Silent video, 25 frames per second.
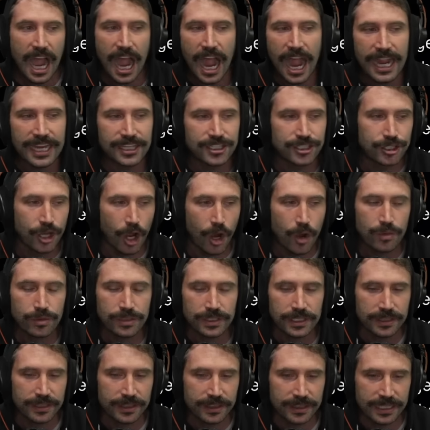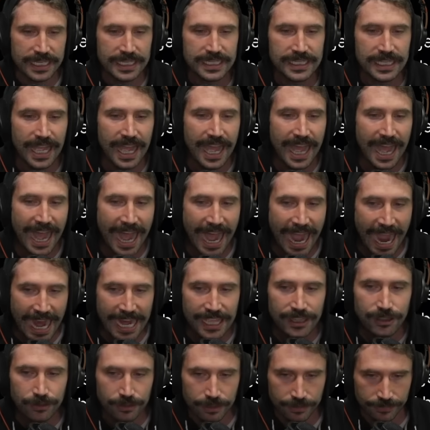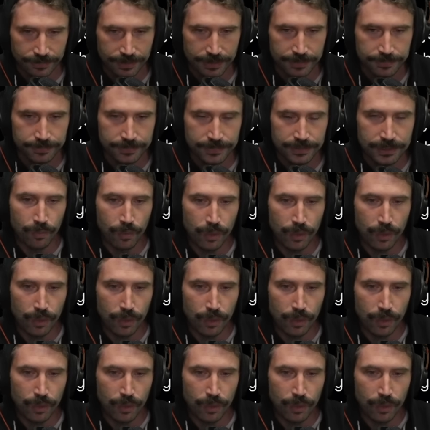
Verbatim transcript: I don't think either of them